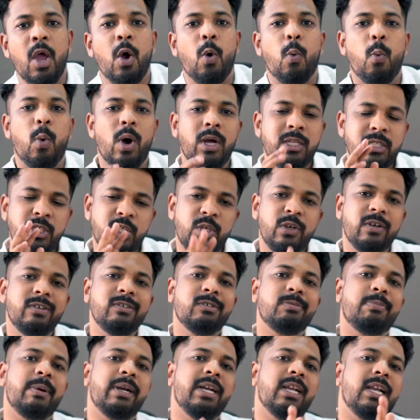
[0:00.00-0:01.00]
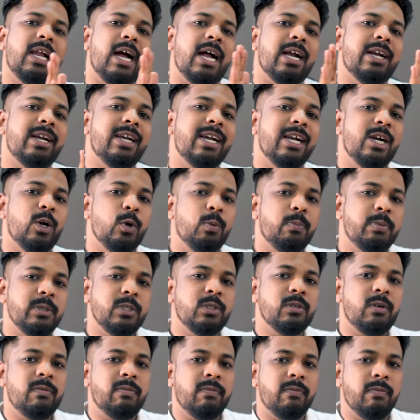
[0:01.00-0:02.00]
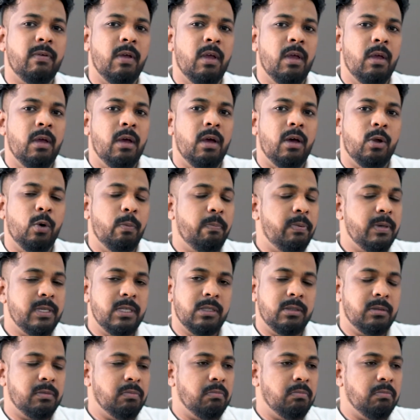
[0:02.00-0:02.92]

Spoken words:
Once you have spent 100 rupees